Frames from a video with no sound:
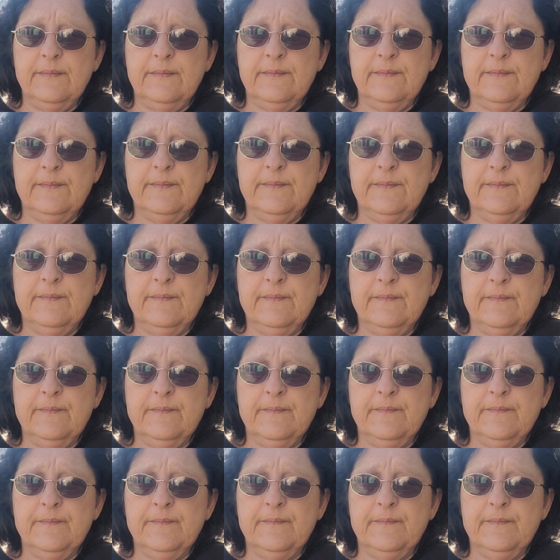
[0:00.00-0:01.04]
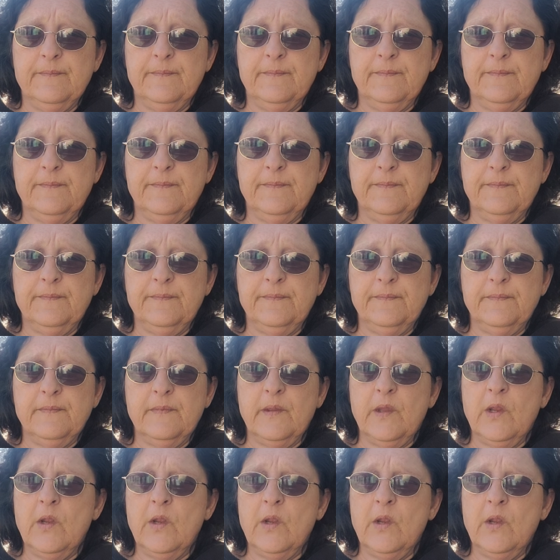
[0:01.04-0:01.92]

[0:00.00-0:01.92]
(silence)